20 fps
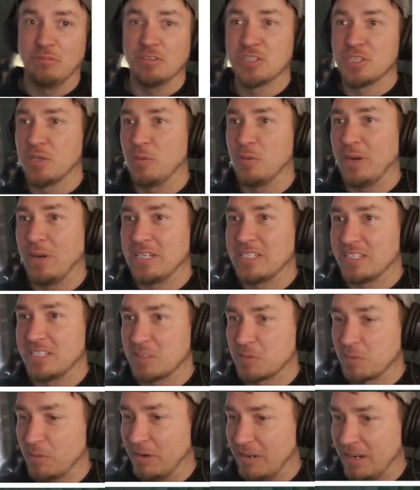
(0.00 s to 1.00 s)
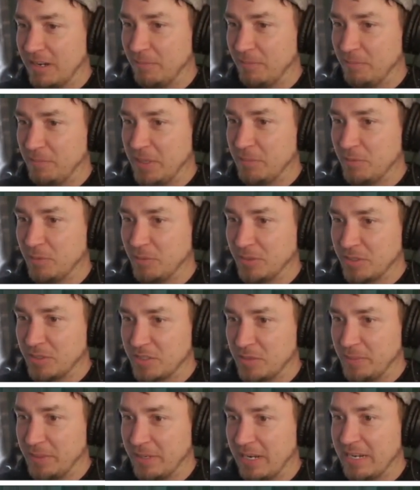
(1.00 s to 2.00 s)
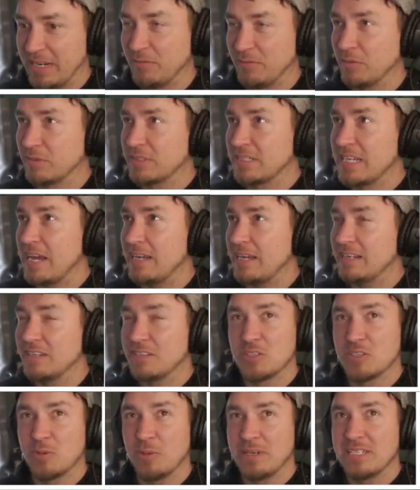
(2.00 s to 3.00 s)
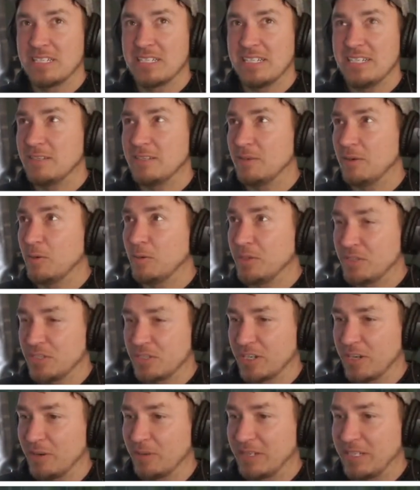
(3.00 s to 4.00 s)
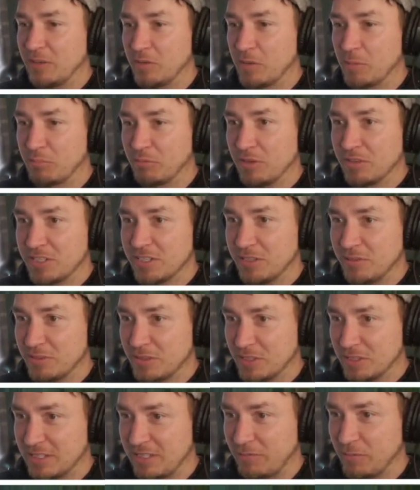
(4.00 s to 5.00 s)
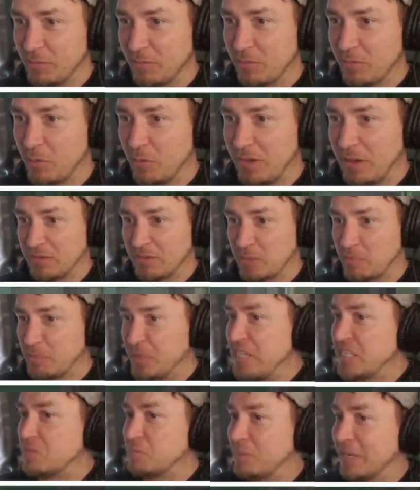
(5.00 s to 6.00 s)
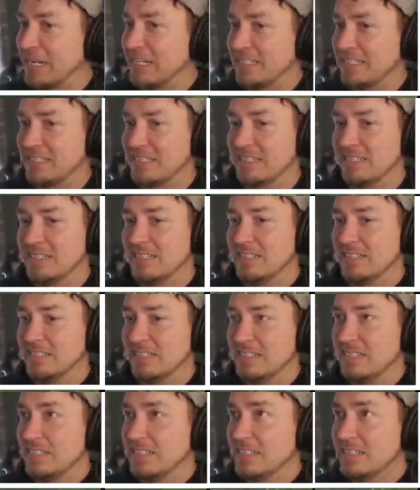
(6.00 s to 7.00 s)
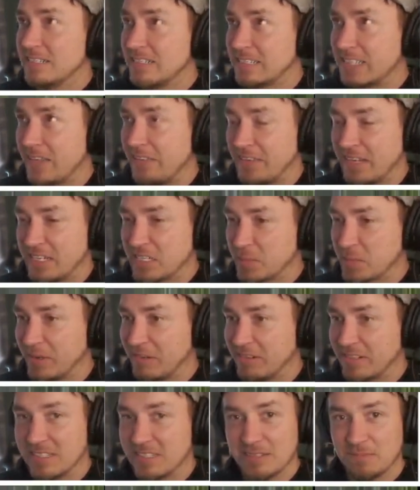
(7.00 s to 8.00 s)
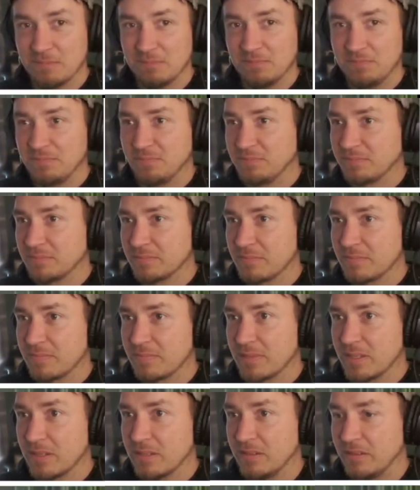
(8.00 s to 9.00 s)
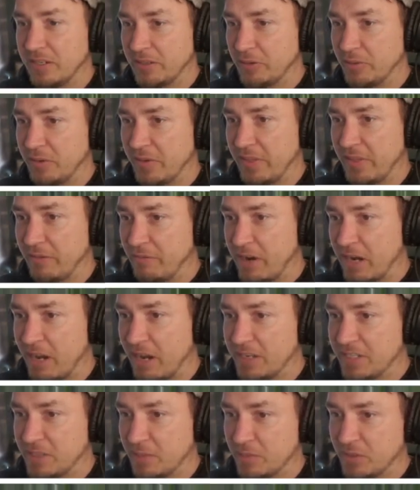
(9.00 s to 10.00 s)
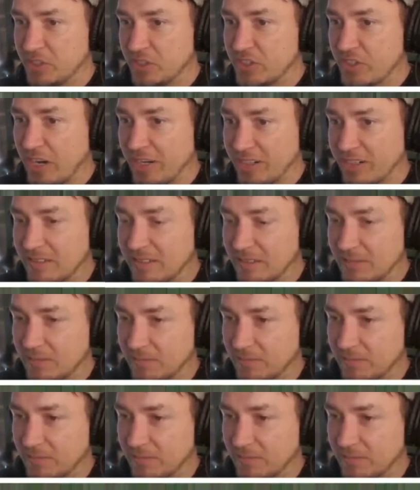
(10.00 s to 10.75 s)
Bronto Oasis, where people used to be like level 10 and 20, all used to go and kill the Brontos because everyone that was the best place to get the experience. Little do they realise it was shite.